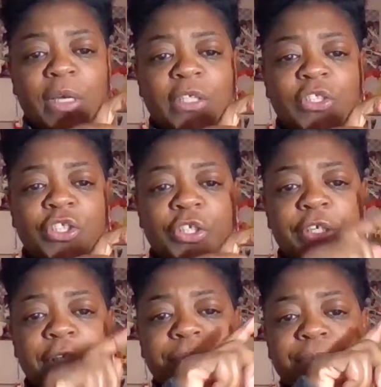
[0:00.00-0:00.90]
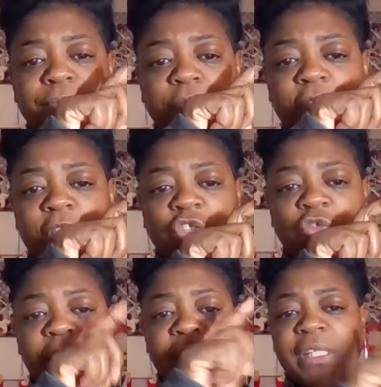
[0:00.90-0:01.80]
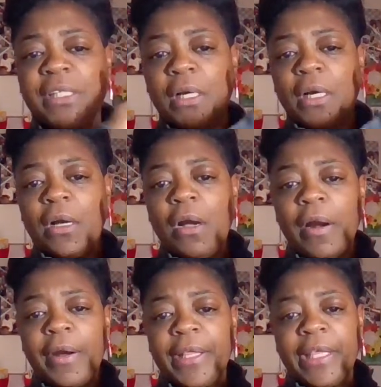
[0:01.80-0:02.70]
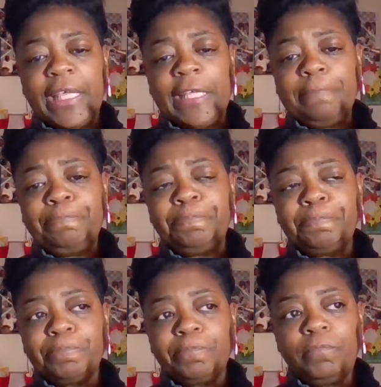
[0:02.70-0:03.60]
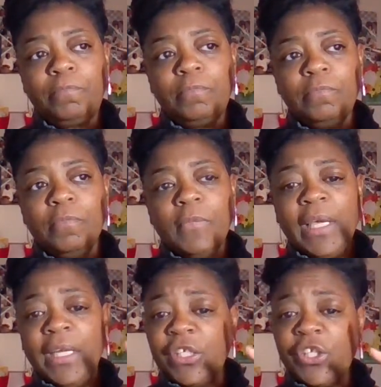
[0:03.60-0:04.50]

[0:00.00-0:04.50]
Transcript: a shirt, a dress, a cardigan, and a